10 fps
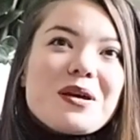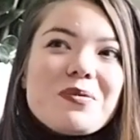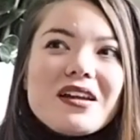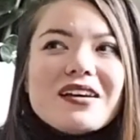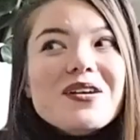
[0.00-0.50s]

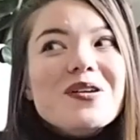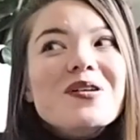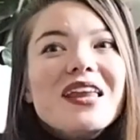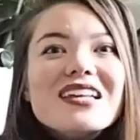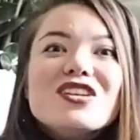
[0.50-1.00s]
people are like,
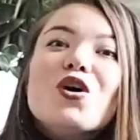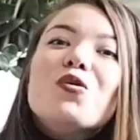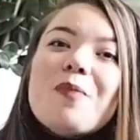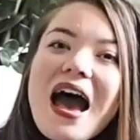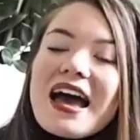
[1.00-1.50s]
oh, that's an
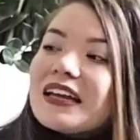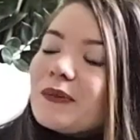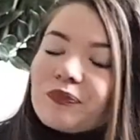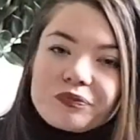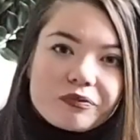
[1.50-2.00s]
old bag,
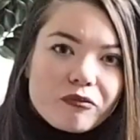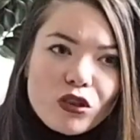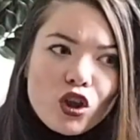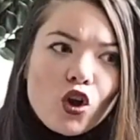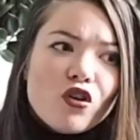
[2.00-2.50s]

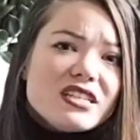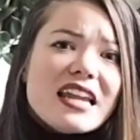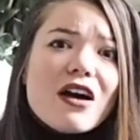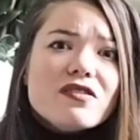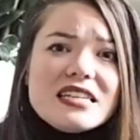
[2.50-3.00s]
or it's an
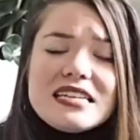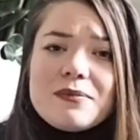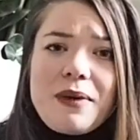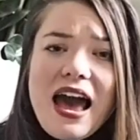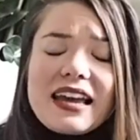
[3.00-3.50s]
out of
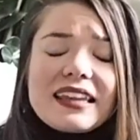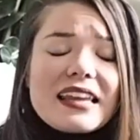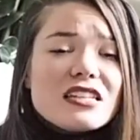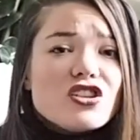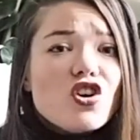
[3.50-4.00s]
season bag.
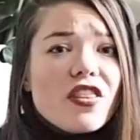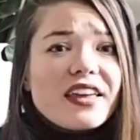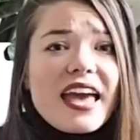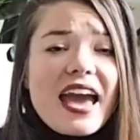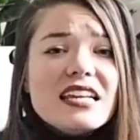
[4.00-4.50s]
That's not the
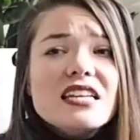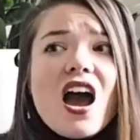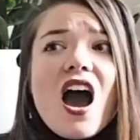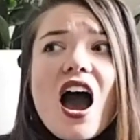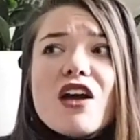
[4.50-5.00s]
case.
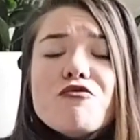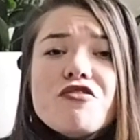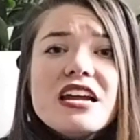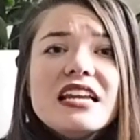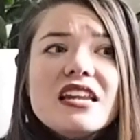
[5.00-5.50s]
I
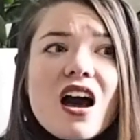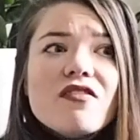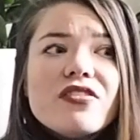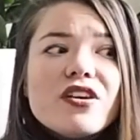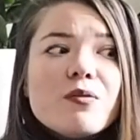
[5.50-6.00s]
really
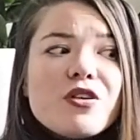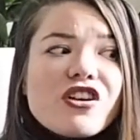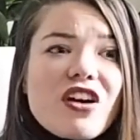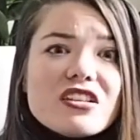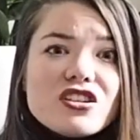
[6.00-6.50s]
love that Maria
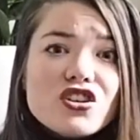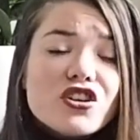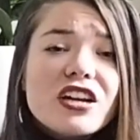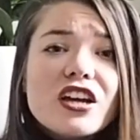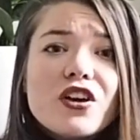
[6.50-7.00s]

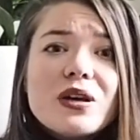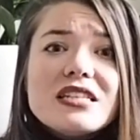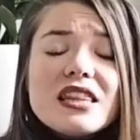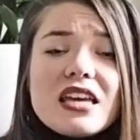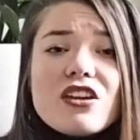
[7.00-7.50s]
Graziosi, who
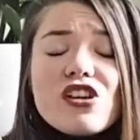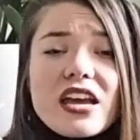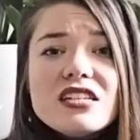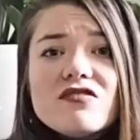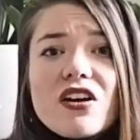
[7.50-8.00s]
is the
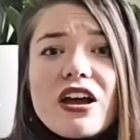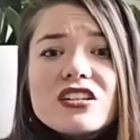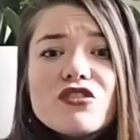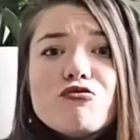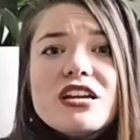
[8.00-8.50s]
creative
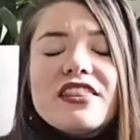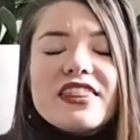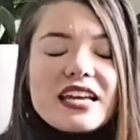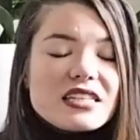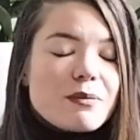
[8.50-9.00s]
director, really
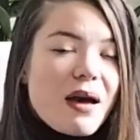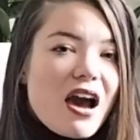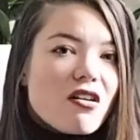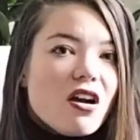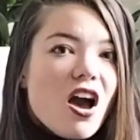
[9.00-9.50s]
thinks
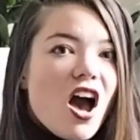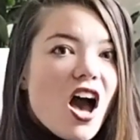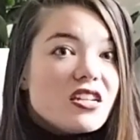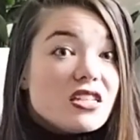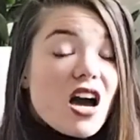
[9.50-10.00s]
about
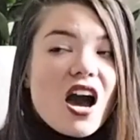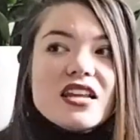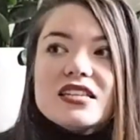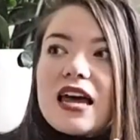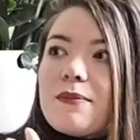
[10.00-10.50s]
her
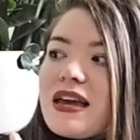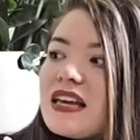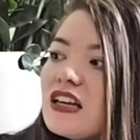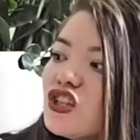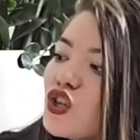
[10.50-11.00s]
designs and
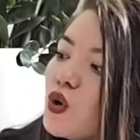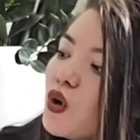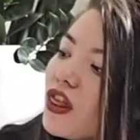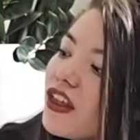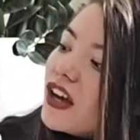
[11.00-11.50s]
making
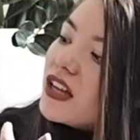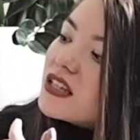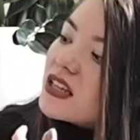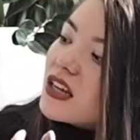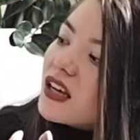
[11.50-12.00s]
sure that